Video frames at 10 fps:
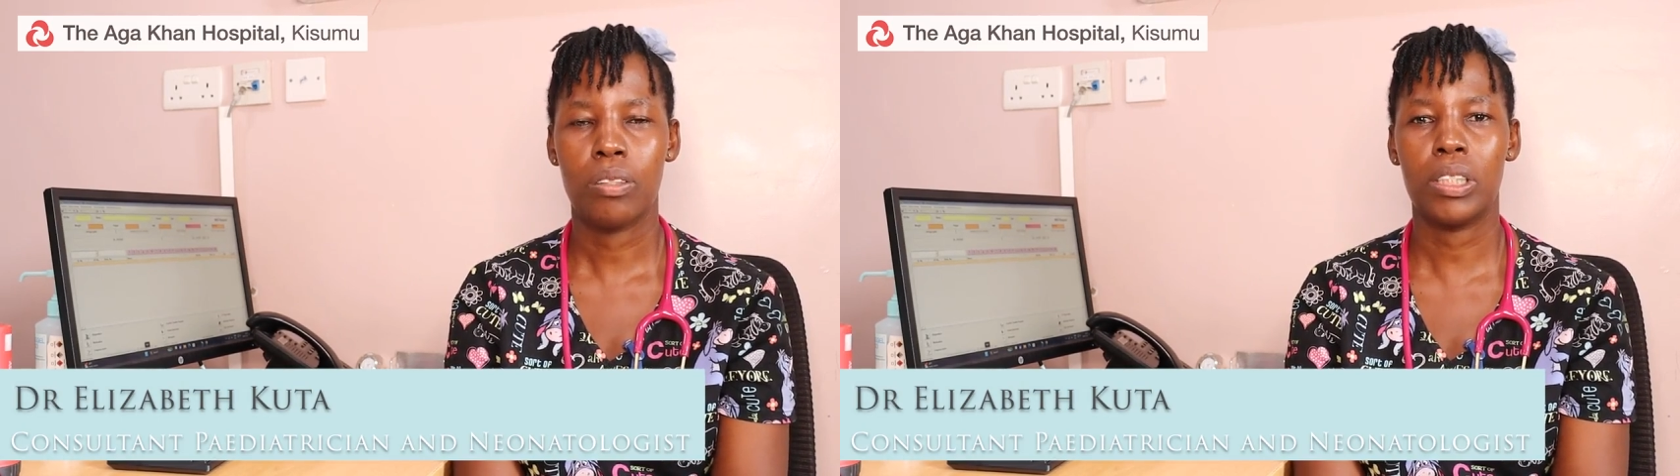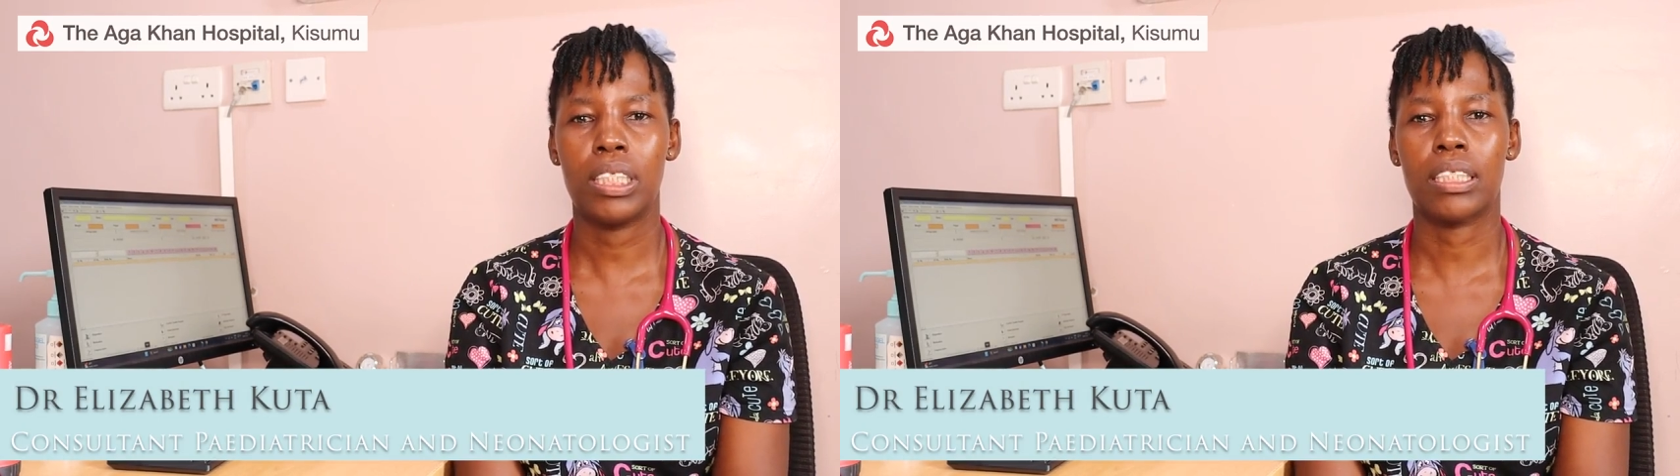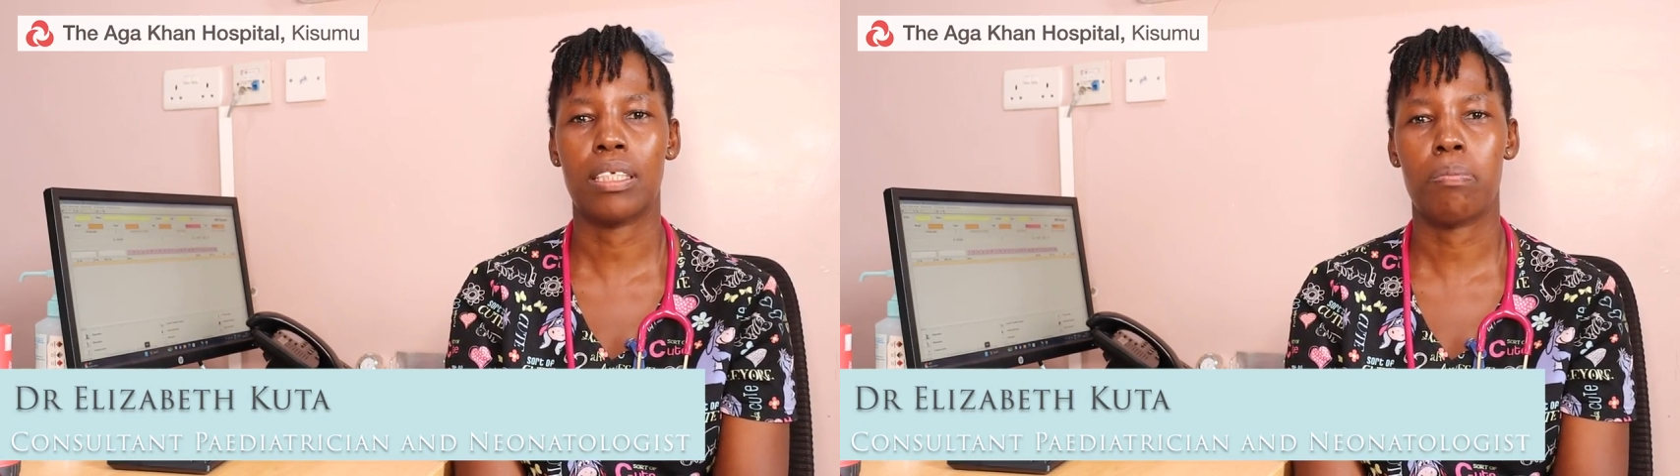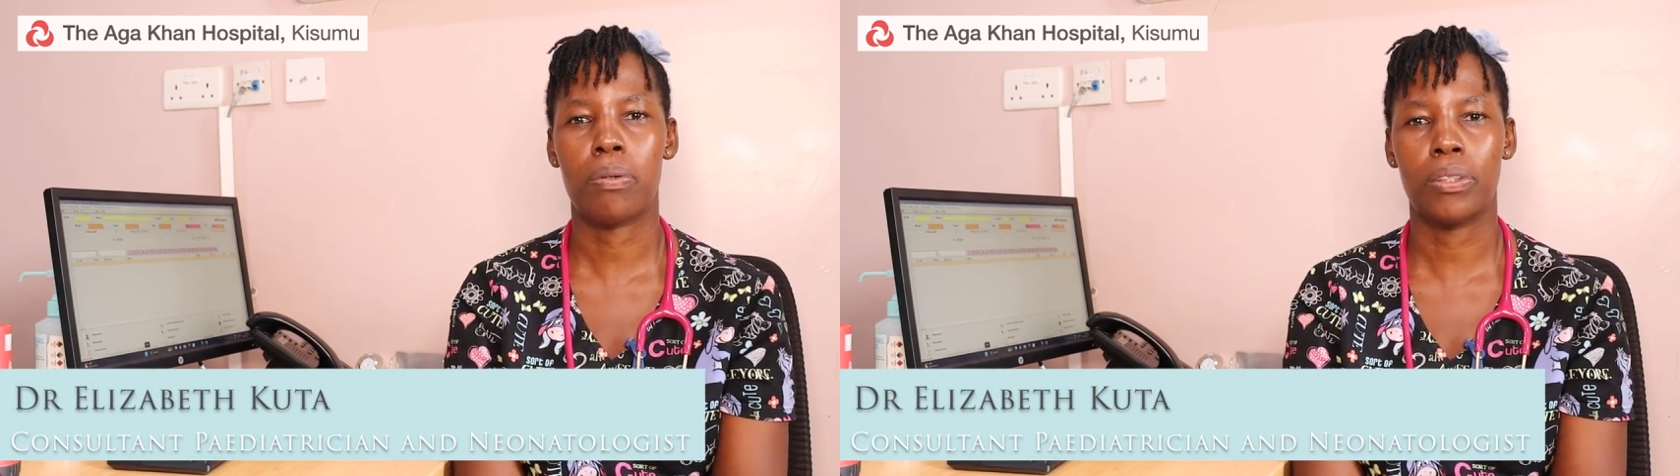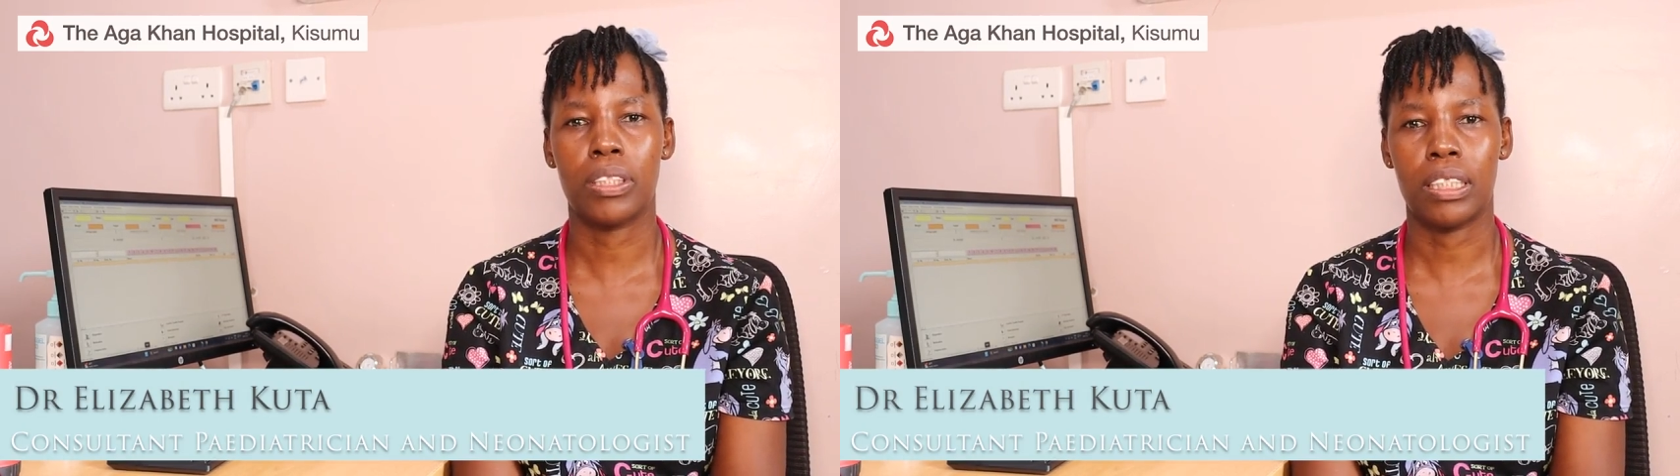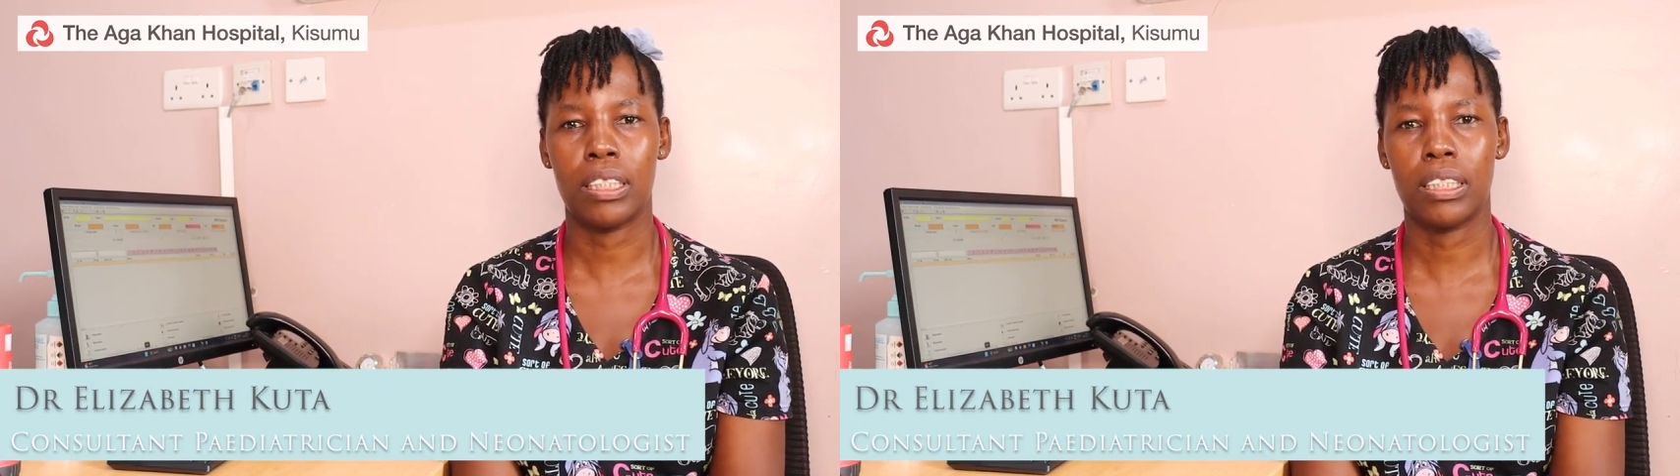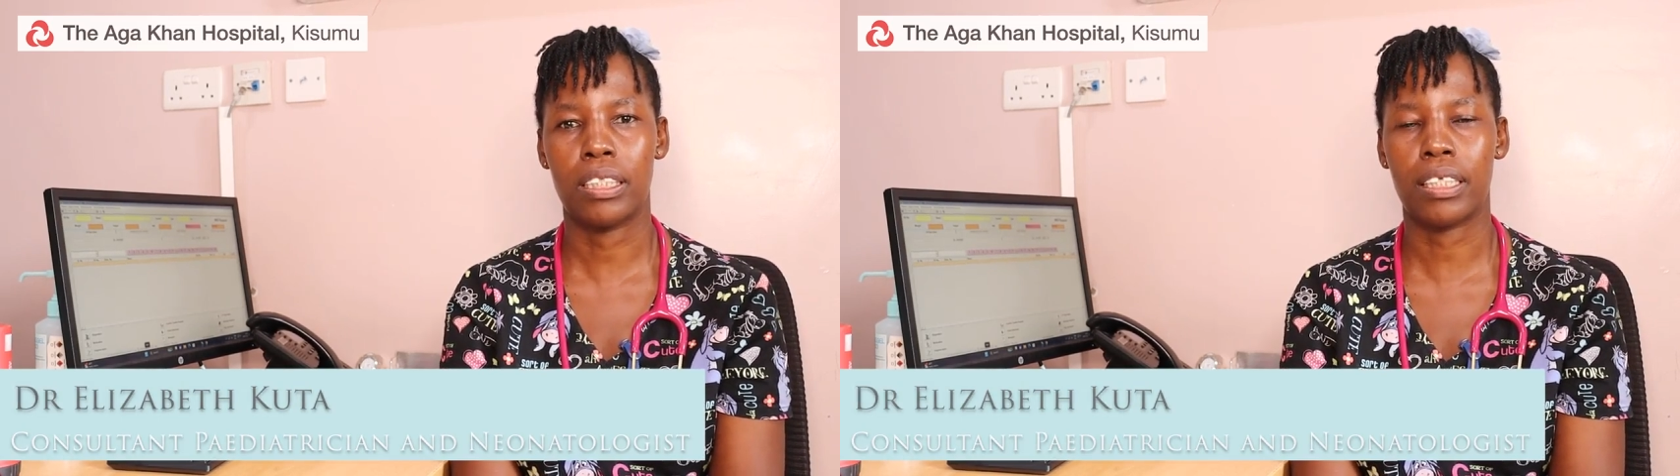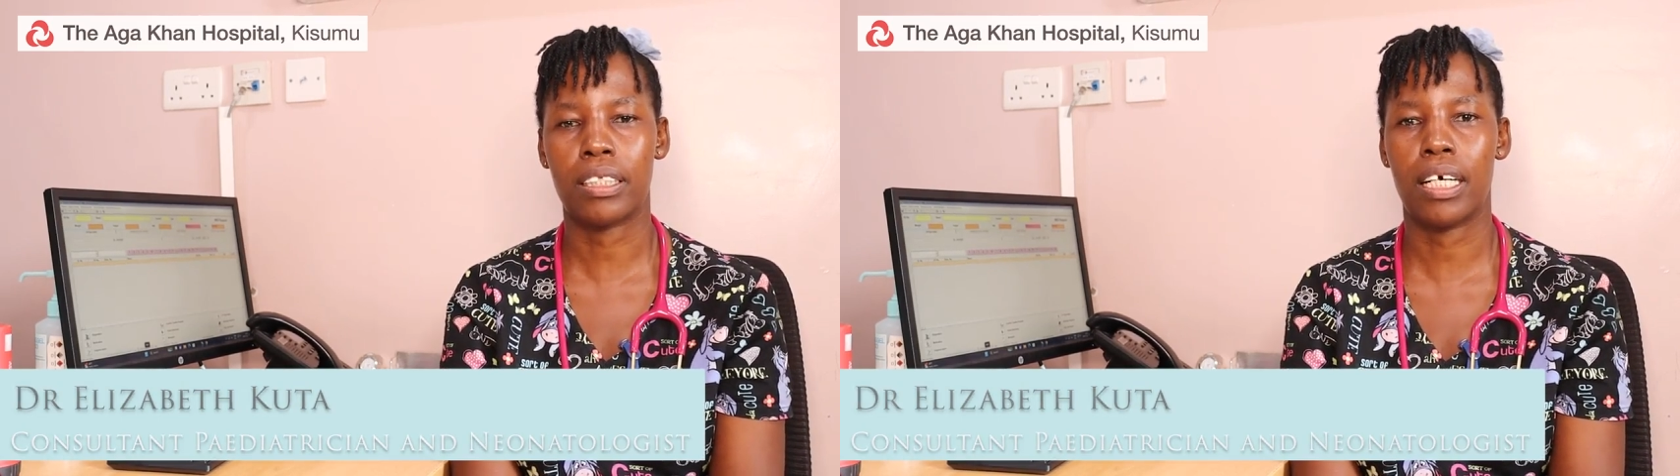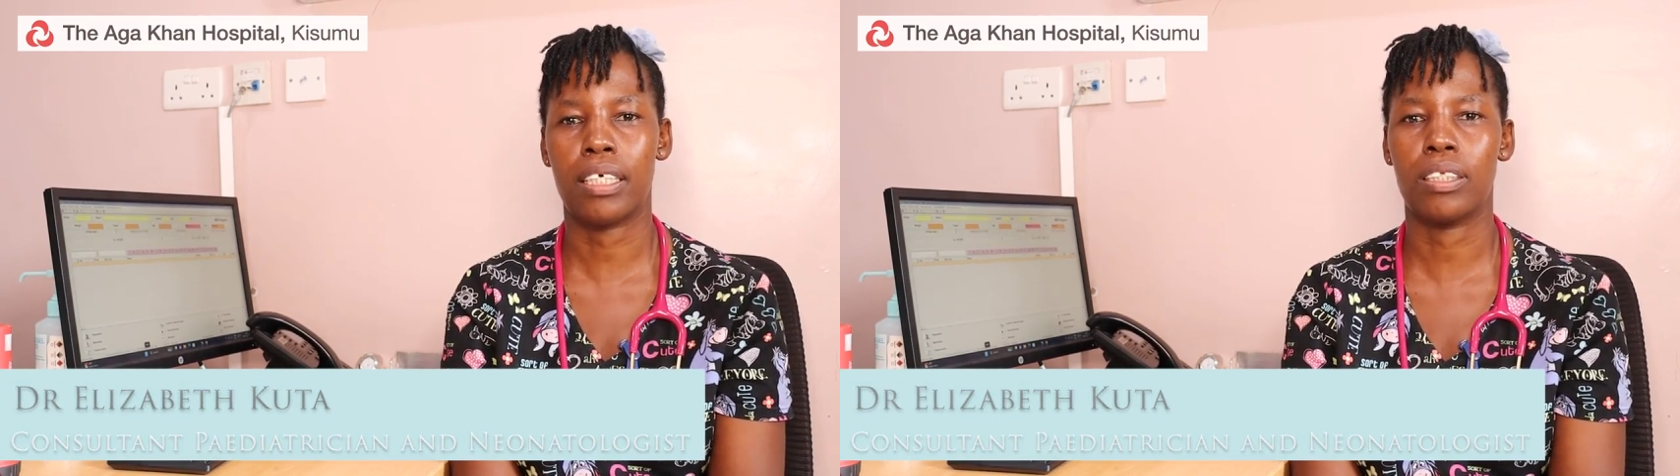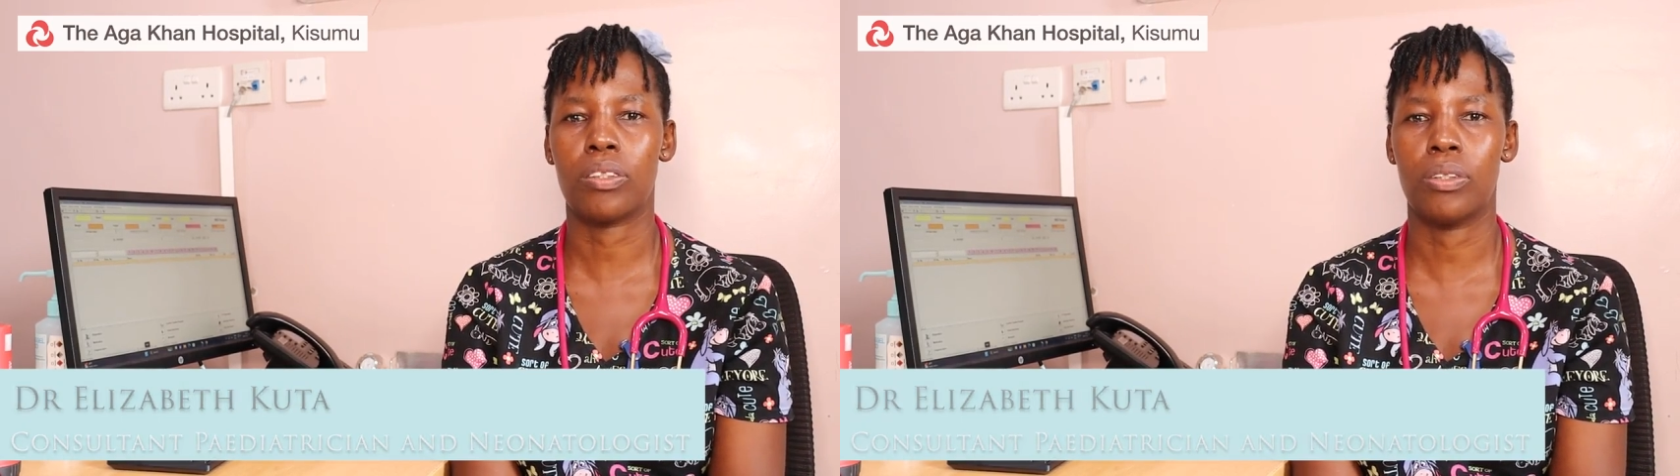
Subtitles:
which is a protein that carries